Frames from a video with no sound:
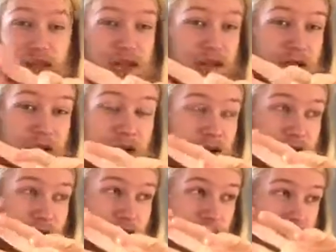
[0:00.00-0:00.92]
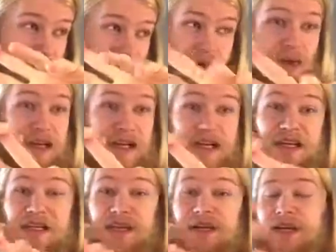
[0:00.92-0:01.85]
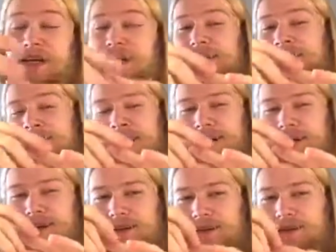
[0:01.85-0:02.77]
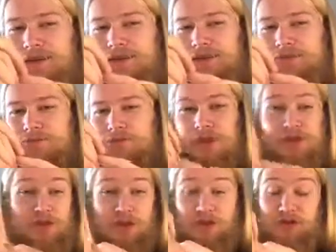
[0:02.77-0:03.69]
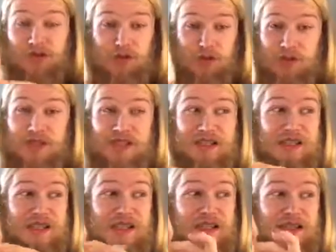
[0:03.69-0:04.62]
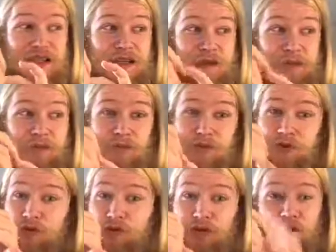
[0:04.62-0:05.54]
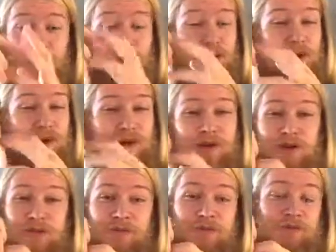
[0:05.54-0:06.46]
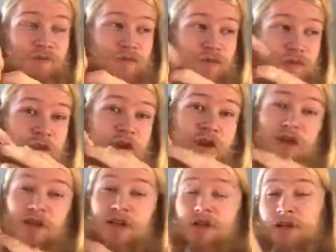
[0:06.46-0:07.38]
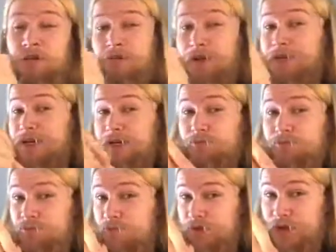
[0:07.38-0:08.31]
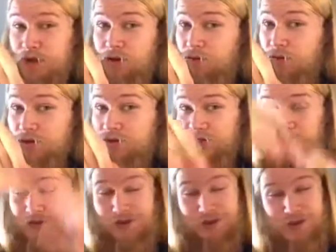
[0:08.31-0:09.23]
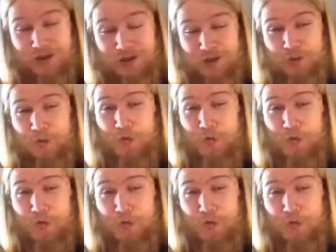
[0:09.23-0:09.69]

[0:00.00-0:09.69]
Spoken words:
the nation of the free, this consanguinity, blue ruler, maybe Necronauts, the Underdark.